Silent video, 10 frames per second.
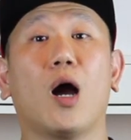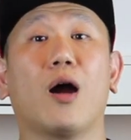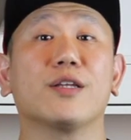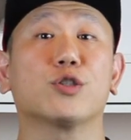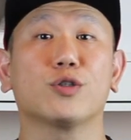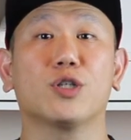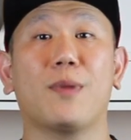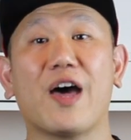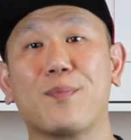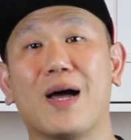All right, so
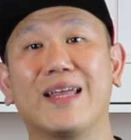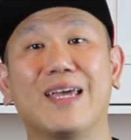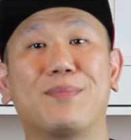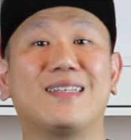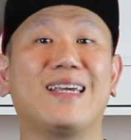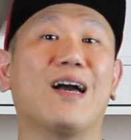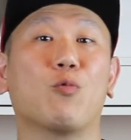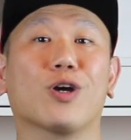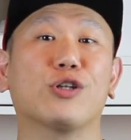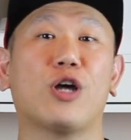Chamath Palihapitiya,
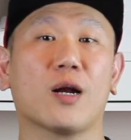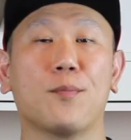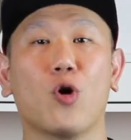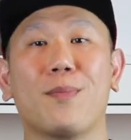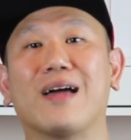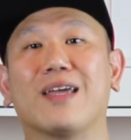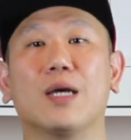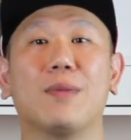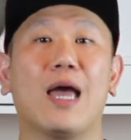we're going to talk more about him.